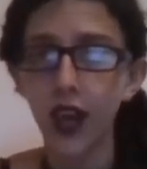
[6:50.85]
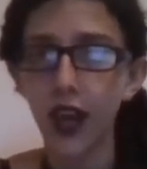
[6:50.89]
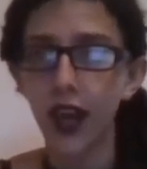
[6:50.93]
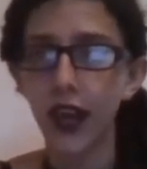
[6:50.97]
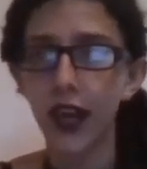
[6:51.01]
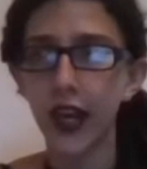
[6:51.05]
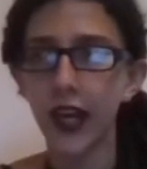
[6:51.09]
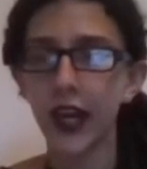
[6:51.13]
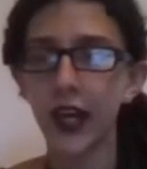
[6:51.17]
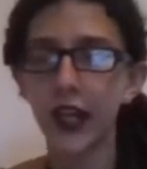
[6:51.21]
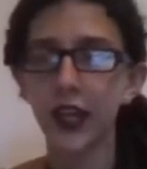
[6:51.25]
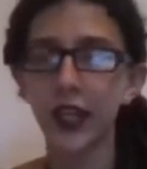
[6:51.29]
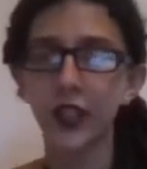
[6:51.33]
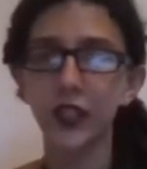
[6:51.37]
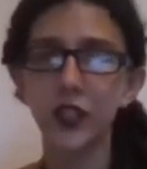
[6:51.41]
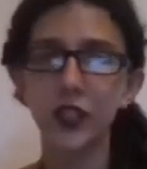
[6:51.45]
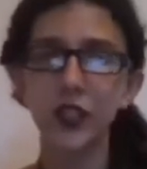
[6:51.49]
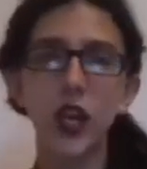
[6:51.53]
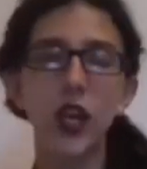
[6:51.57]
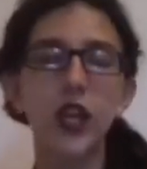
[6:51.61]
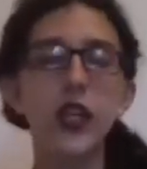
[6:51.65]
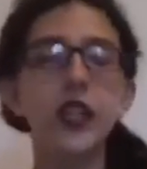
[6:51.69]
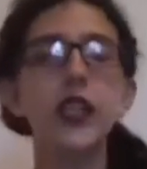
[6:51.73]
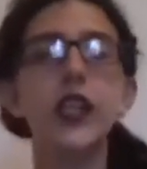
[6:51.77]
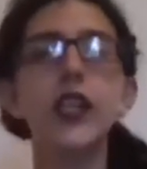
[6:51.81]
And in
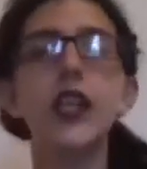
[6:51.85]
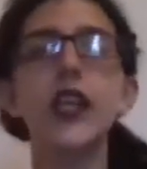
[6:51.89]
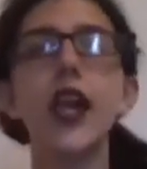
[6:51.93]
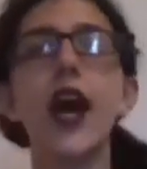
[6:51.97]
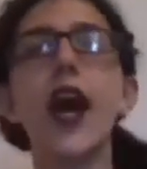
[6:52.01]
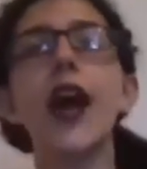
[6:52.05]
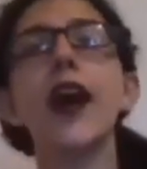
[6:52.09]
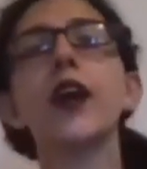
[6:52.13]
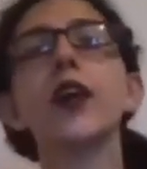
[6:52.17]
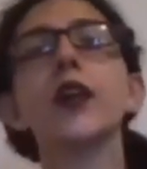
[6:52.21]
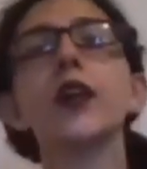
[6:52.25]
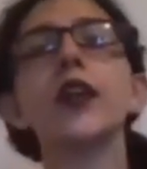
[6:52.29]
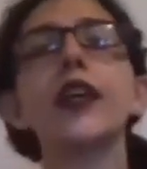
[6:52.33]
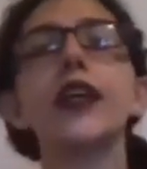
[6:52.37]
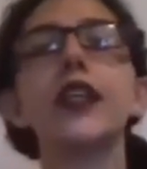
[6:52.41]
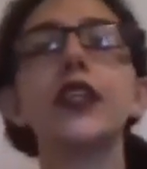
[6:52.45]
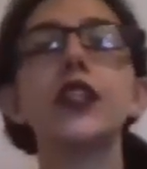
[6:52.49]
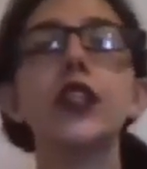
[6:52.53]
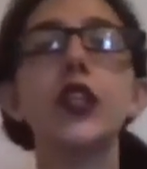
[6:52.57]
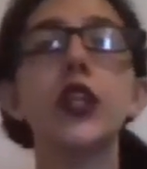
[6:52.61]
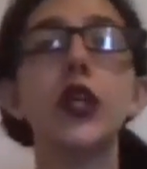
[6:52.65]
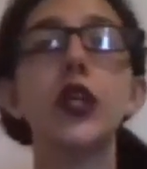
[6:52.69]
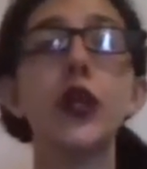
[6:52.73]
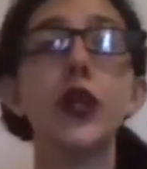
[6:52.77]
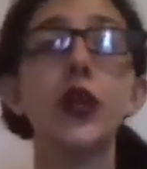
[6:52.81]
Scotland and
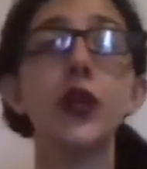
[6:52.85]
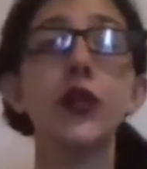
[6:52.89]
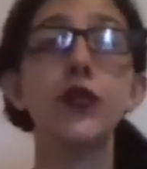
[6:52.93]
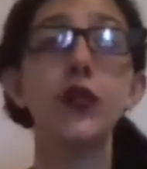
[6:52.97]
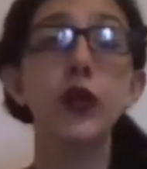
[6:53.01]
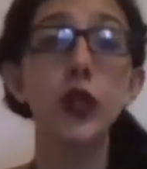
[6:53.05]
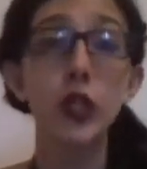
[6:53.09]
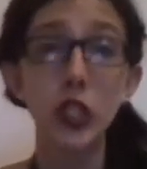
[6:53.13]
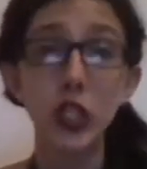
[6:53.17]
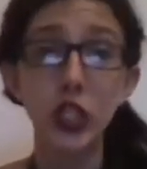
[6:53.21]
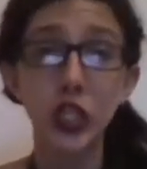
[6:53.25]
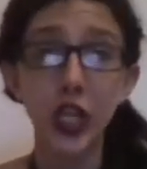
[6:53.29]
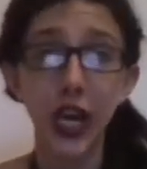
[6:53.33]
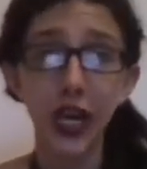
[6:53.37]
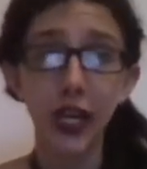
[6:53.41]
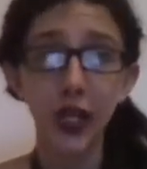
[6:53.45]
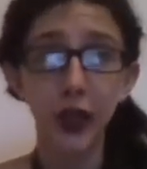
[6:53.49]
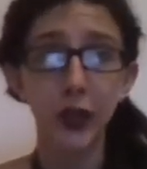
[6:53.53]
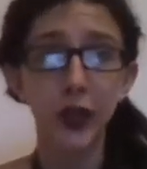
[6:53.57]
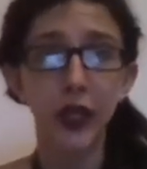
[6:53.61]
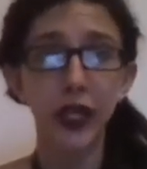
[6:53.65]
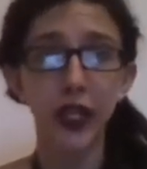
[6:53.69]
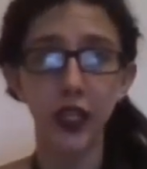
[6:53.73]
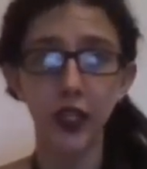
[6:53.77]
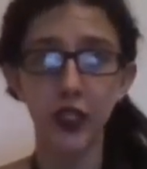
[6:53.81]
Ireland, the first
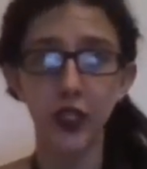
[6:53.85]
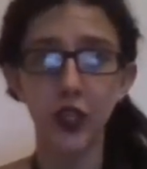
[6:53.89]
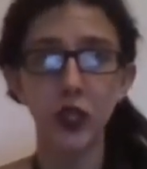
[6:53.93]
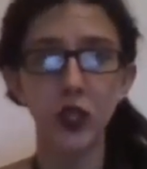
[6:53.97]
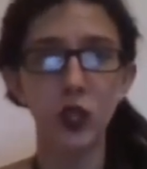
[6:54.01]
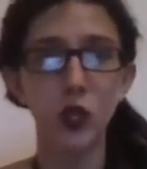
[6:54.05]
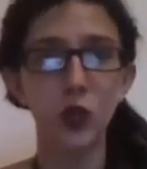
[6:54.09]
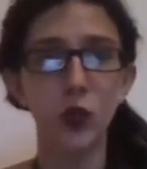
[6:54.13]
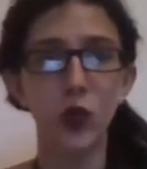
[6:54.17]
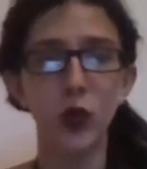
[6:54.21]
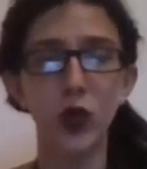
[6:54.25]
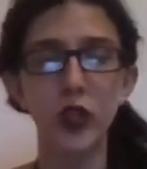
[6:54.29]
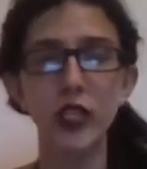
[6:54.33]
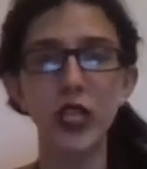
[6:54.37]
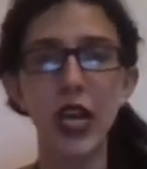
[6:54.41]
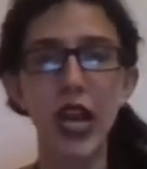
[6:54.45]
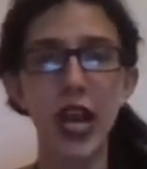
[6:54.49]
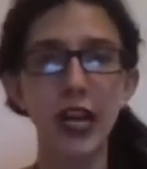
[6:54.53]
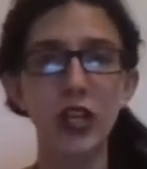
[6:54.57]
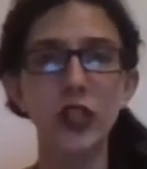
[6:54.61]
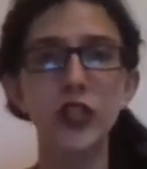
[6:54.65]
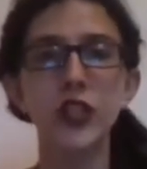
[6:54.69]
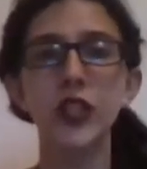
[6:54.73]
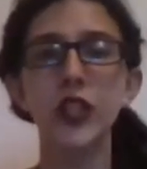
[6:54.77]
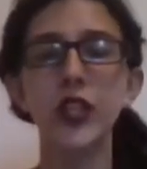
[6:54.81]
jack-o'-lanterns weren't
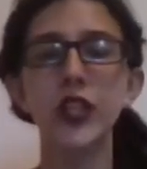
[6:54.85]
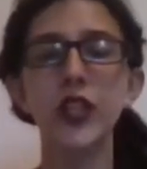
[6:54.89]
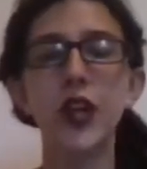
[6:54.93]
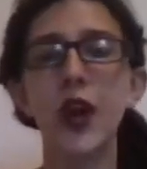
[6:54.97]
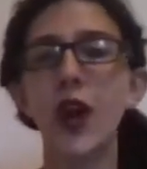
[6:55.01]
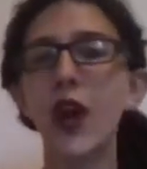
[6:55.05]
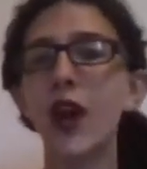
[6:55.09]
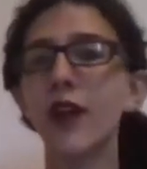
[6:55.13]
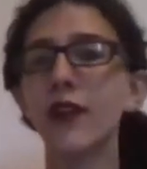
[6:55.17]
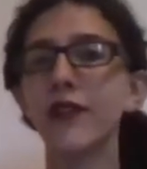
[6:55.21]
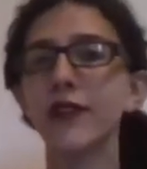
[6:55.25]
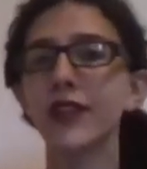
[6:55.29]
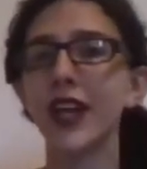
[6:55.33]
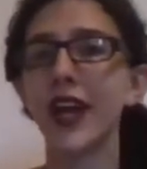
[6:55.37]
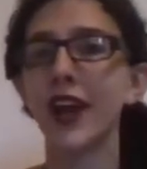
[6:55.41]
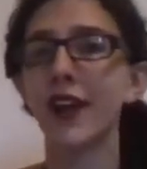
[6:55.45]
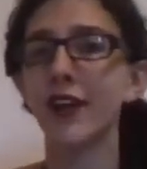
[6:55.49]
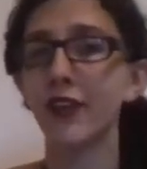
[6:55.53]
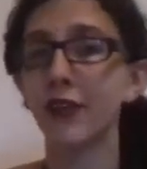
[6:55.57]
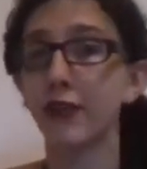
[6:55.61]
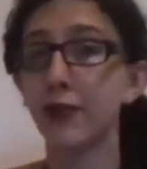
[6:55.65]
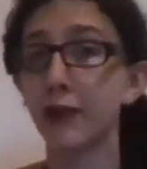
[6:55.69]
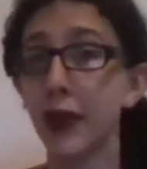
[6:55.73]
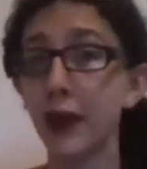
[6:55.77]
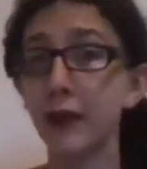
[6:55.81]
actually carved
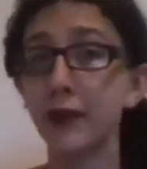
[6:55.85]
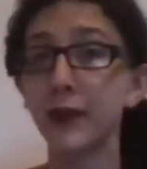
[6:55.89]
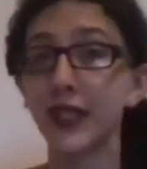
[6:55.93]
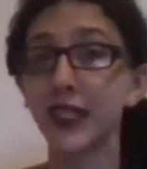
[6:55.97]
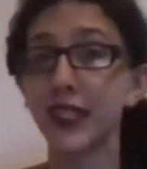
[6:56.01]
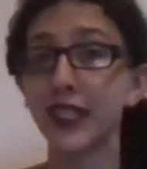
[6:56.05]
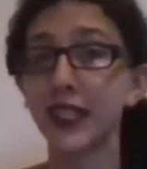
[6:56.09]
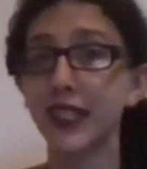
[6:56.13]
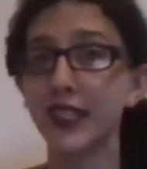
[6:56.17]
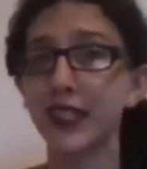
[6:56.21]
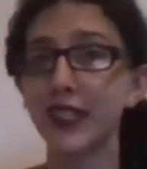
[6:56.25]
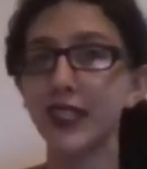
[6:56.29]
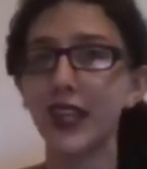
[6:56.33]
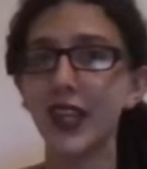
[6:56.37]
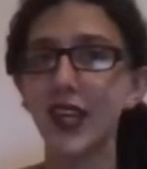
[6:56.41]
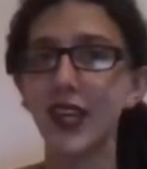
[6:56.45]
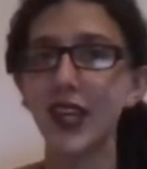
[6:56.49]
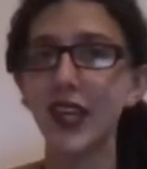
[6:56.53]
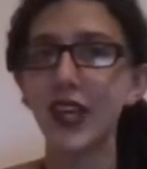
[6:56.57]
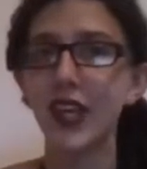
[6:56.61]
out of pumpkins.